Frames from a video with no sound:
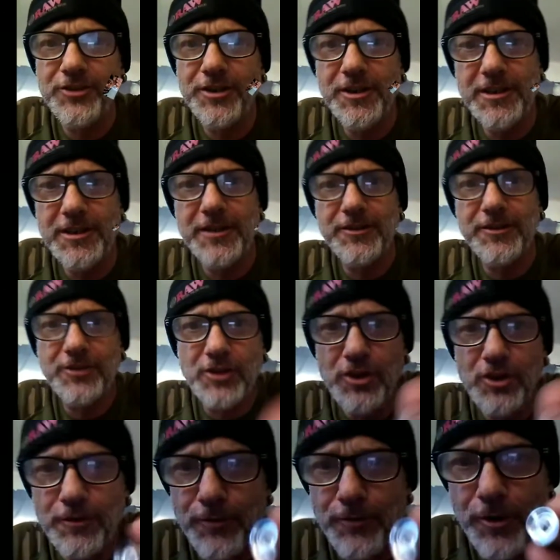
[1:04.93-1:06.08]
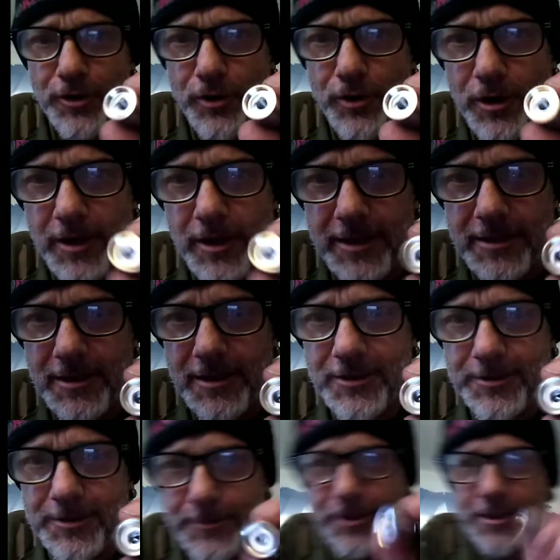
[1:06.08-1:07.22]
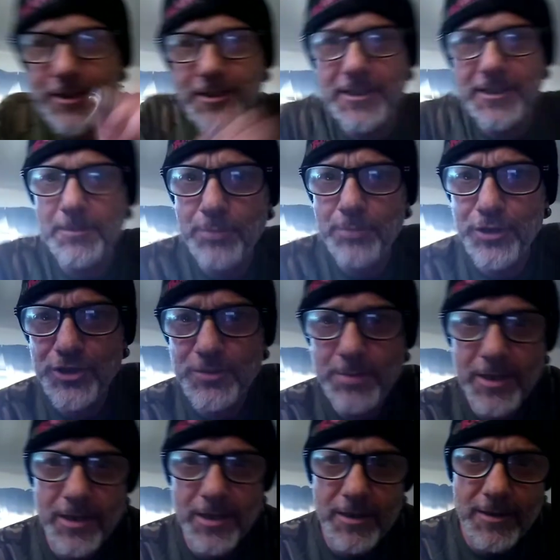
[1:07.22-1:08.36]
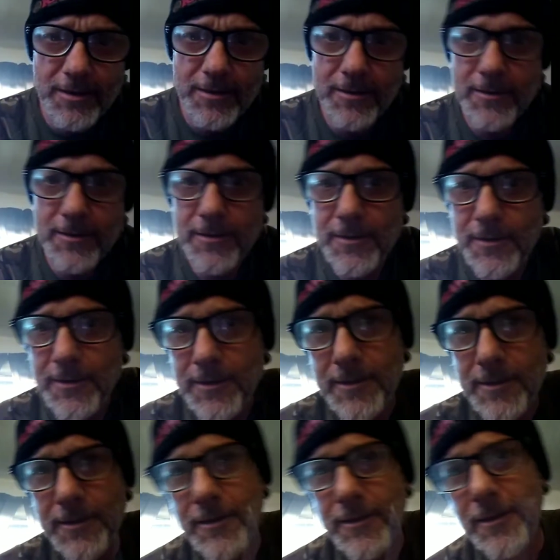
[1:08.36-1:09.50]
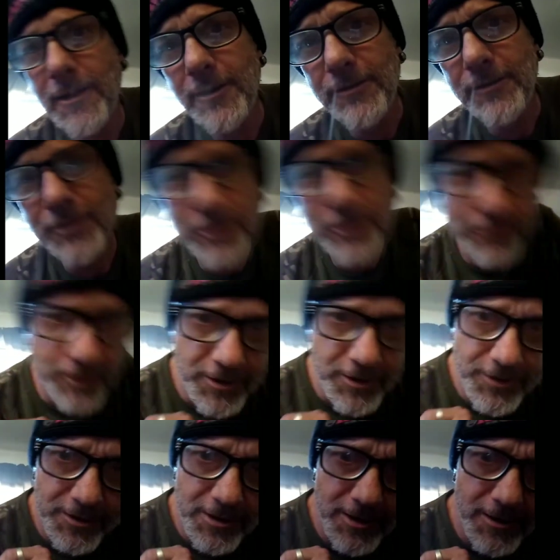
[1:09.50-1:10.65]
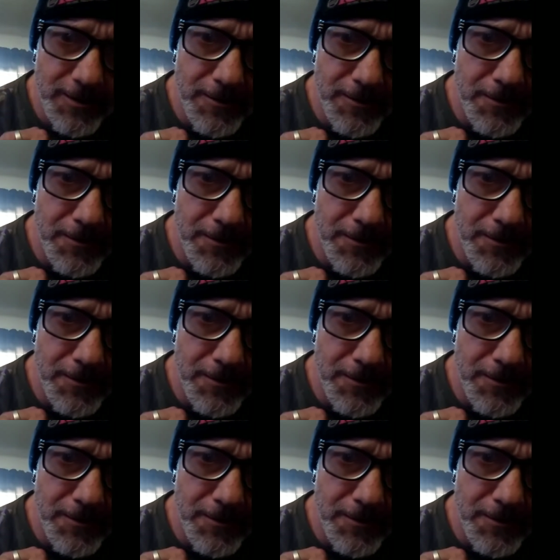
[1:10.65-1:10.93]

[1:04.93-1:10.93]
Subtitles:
going to need a Q4 coil like this. You're going to need a push pin. I don't even know if you can see it,